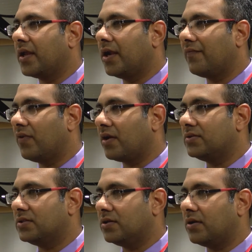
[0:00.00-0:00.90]
careful
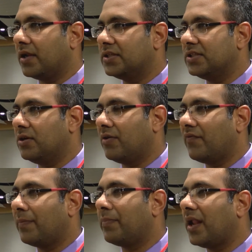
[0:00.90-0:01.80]
consideration of
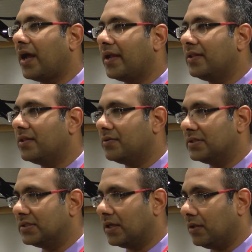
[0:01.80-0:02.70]
applying the
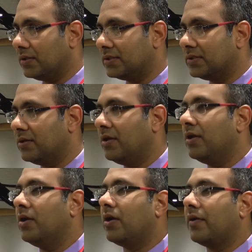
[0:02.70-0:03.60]
results
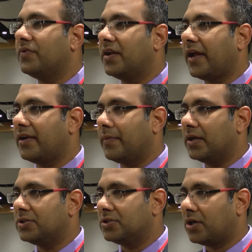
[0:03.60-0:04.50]
of the
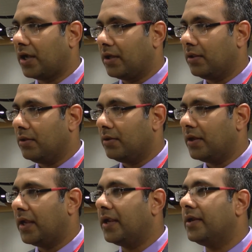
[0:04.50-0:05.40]
randomized trial
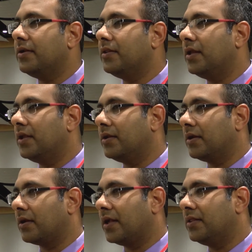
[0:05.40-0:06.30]
in
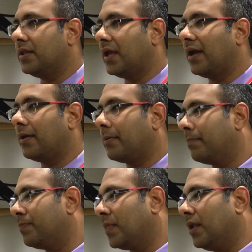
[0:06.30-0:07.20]
the
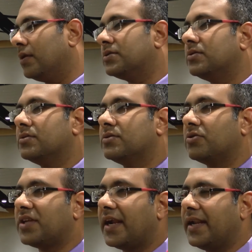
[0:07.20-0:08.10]

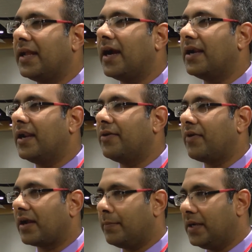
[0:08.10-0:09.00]
society guideline
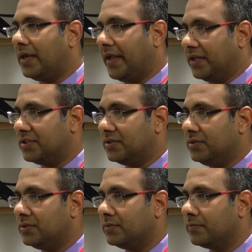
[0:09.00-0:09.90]

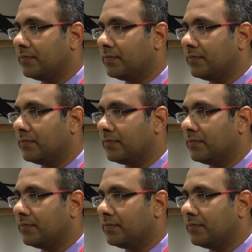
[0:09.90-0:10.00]
recommendations